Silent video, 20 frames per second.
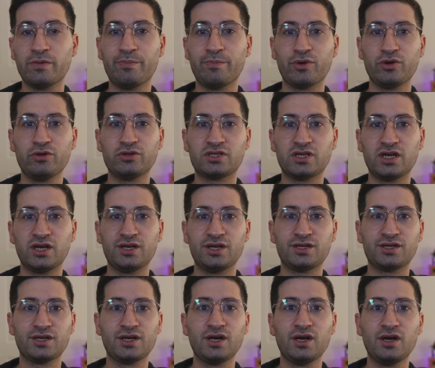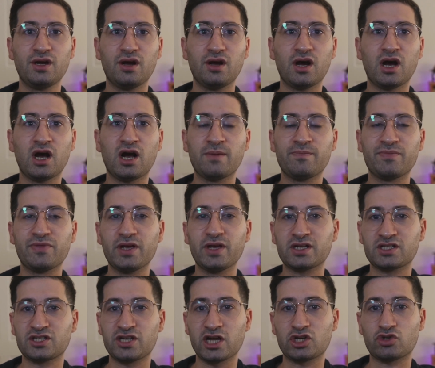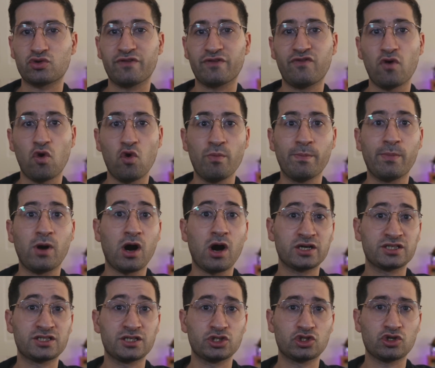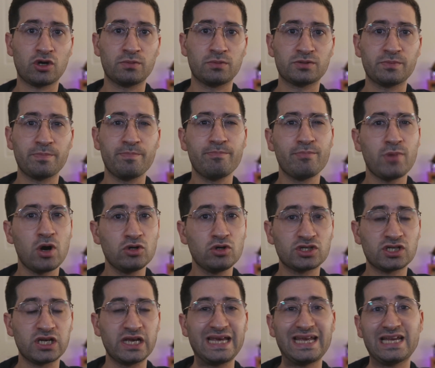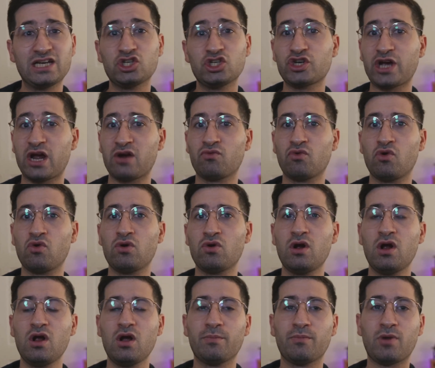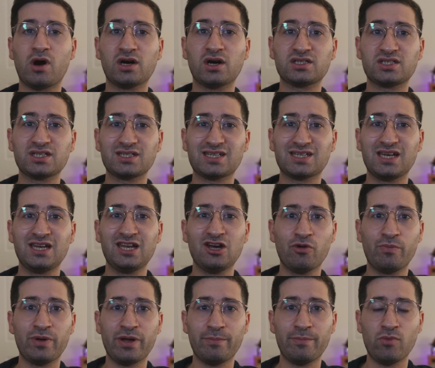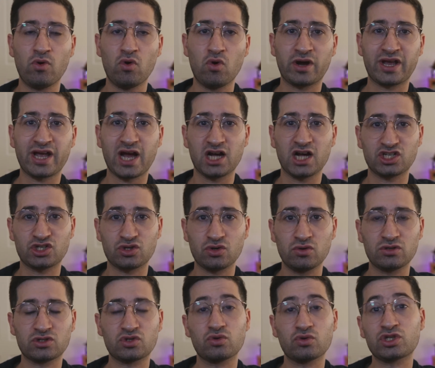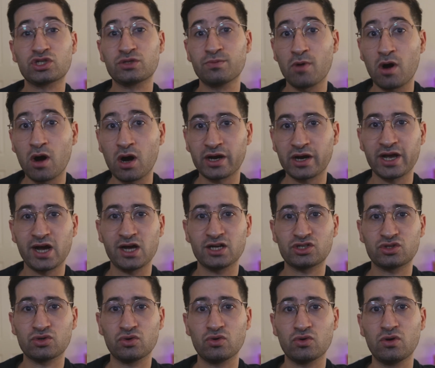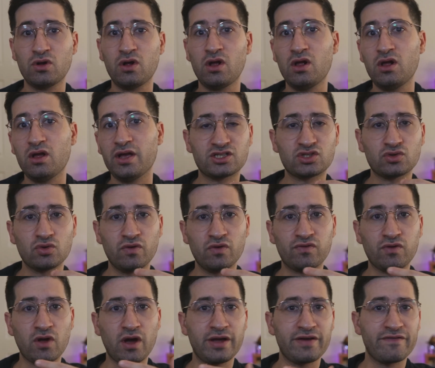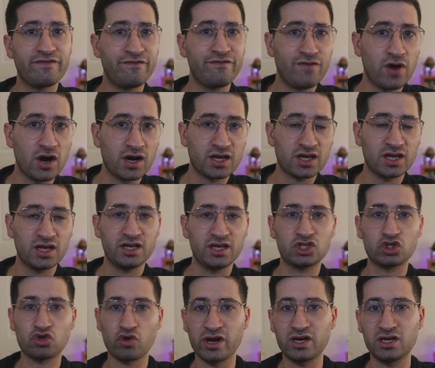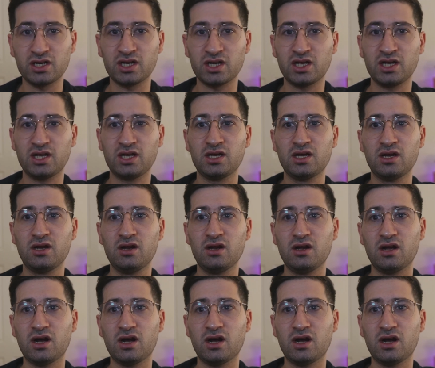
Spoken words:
and booted, etc. for all marketing jobs. Mostly in general, marketing is a little bit more casual, it's sort of smart casual, it's sort of like funky, trendy.